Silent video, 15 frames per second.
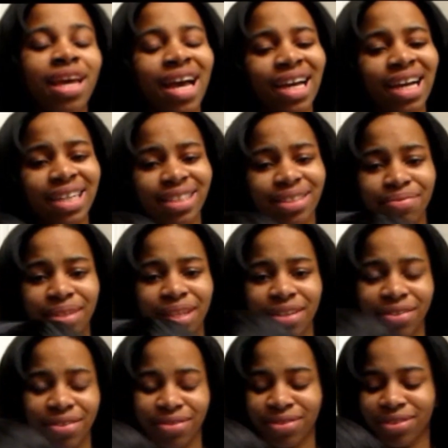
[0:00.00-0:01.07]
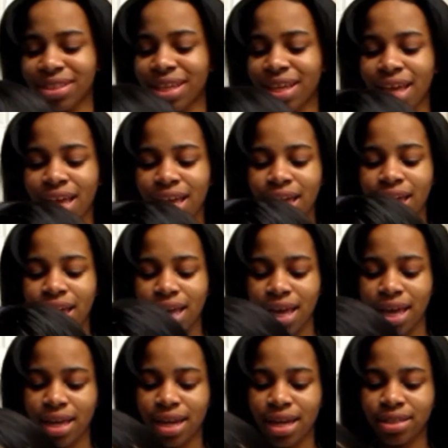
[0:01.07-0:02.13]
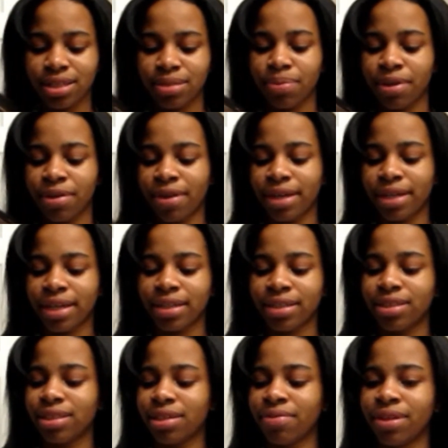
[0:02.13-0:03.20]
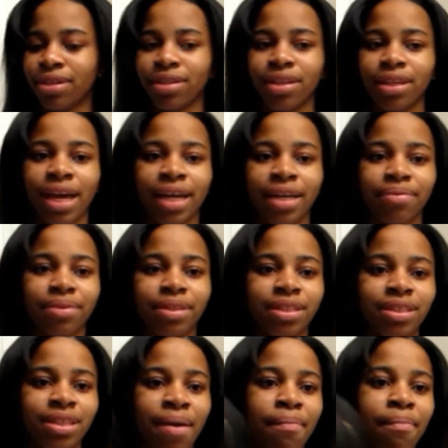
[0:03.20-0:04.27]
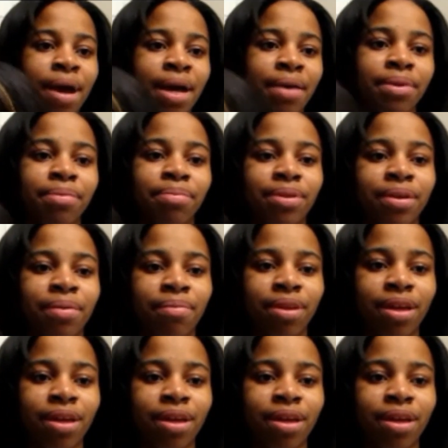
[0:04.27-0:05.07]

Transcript: I got some needles. And I just put it right there to see what it looked like, because I might be putting